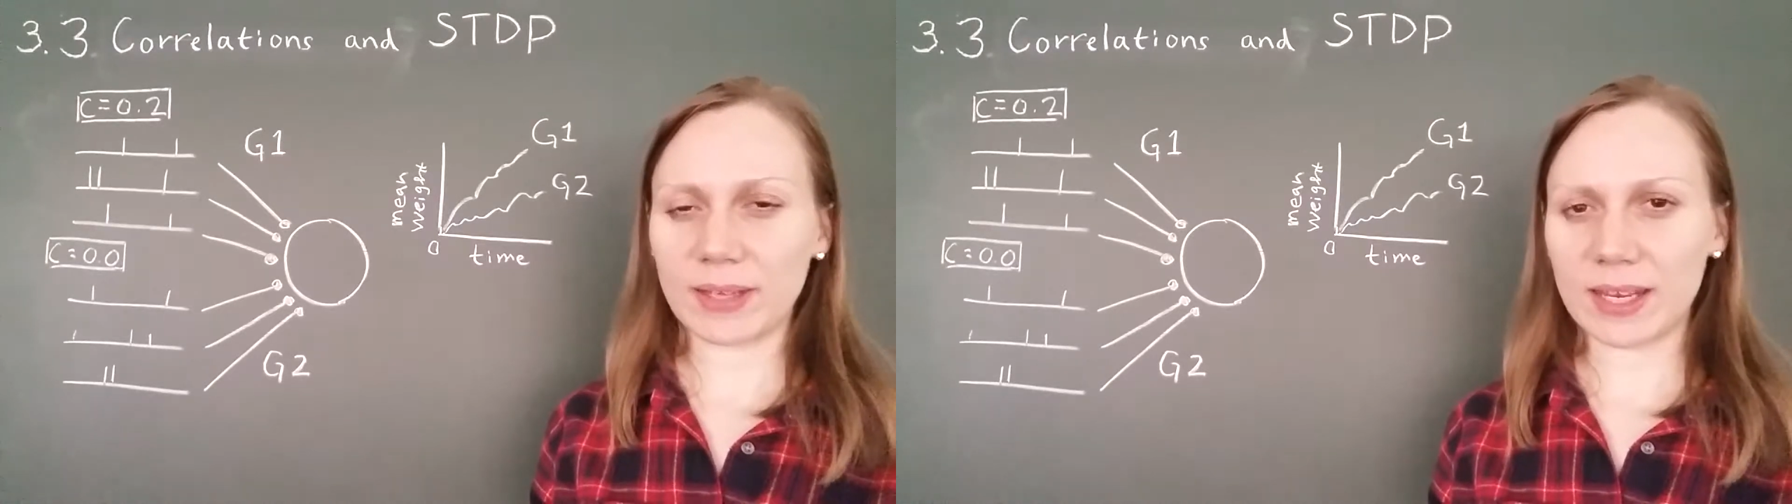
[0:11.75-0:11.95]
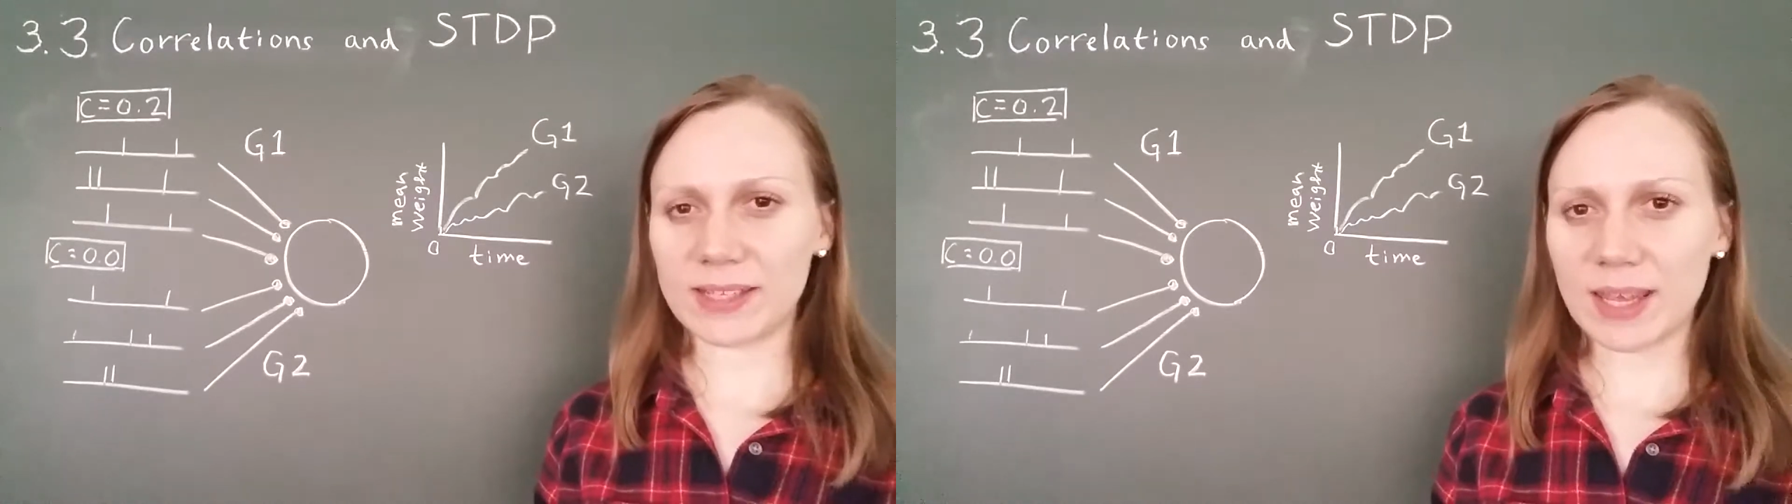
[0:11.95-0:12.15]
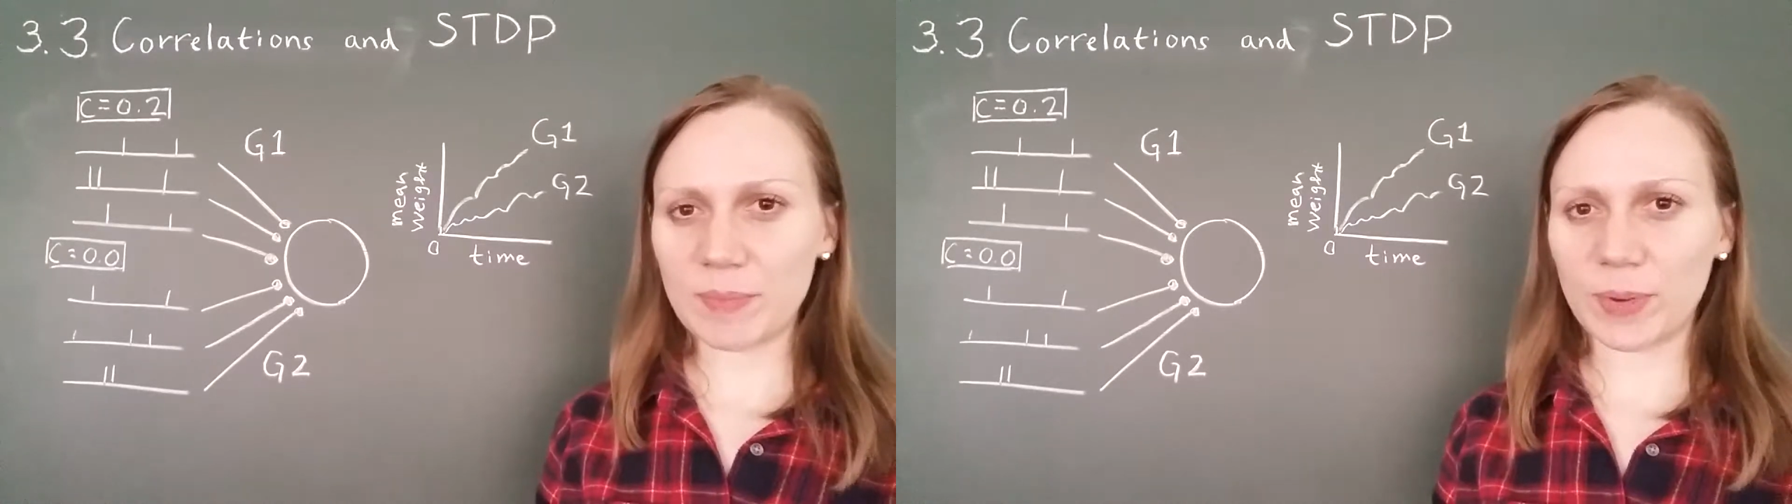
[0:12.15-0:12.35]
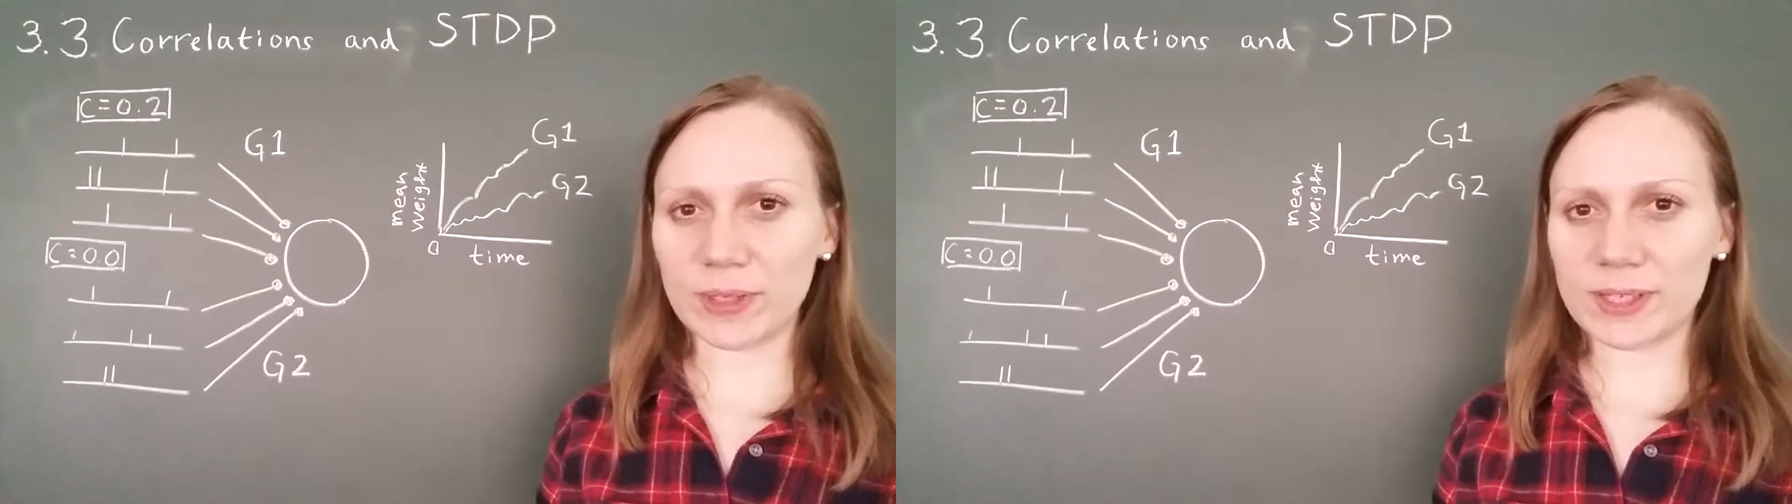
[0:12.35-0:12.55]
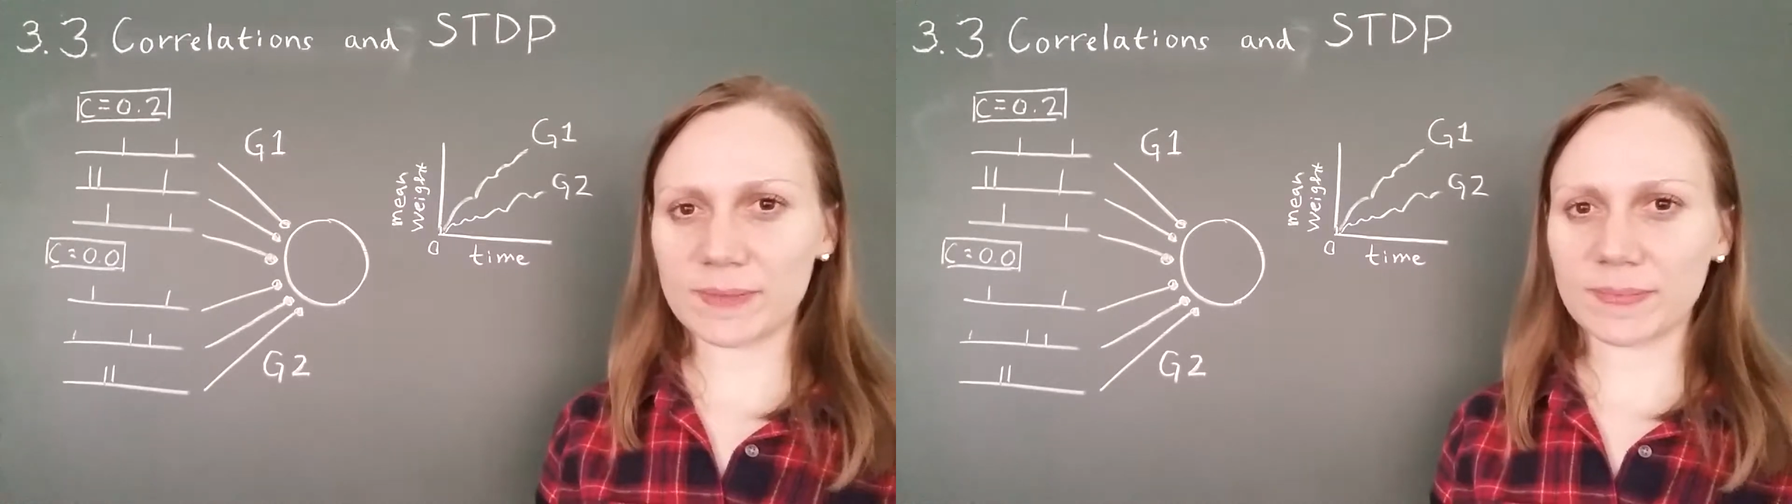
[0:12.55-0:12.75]
in its
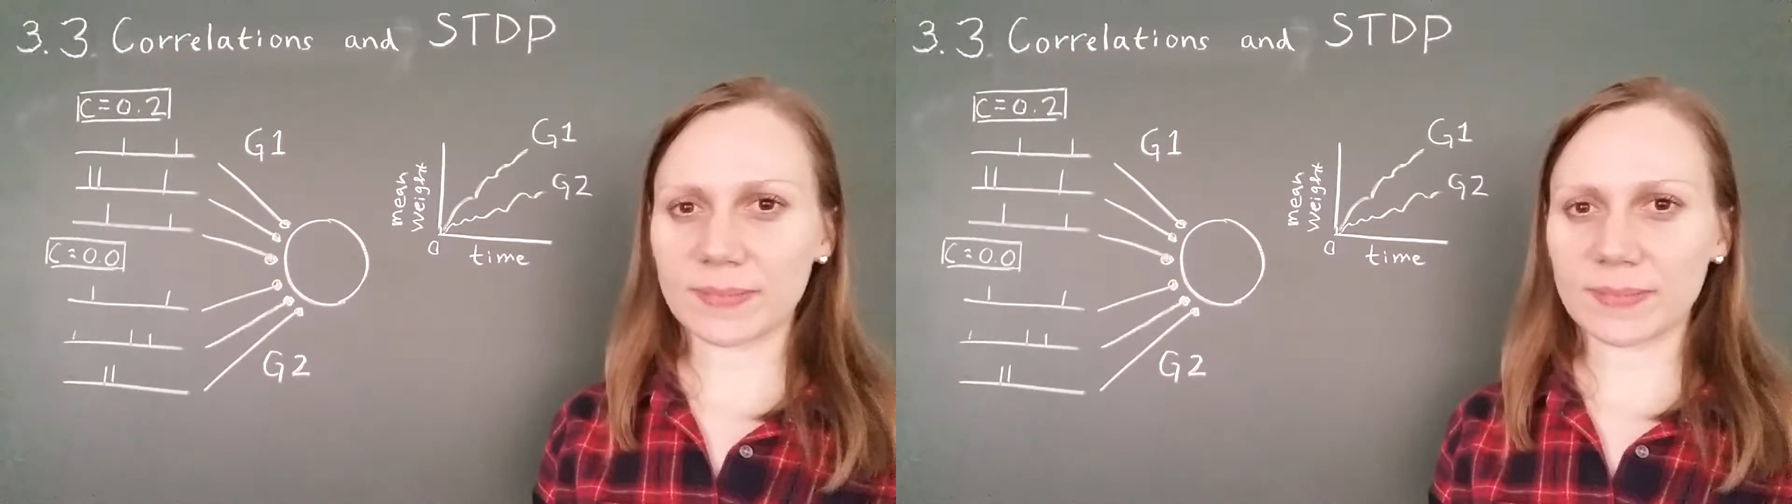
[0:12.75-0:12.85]
inputs